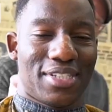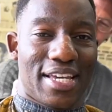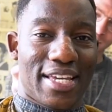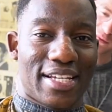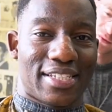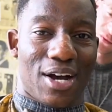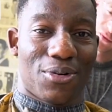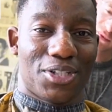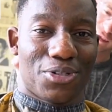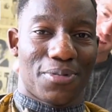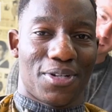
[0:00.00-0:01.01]
10 years, I'll
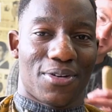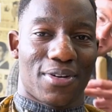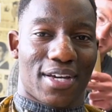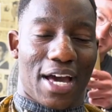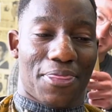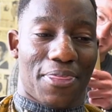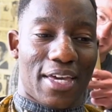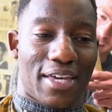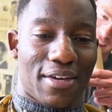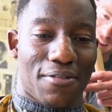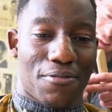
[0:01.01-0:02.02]
literally be doing, I
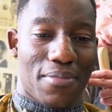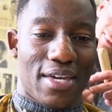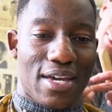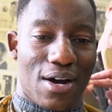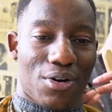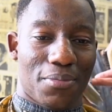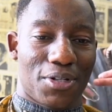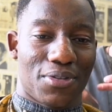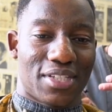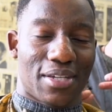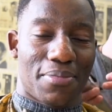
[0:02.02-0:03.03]
think for me, I'm going to be
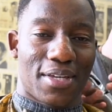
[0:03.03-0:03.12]
doing the same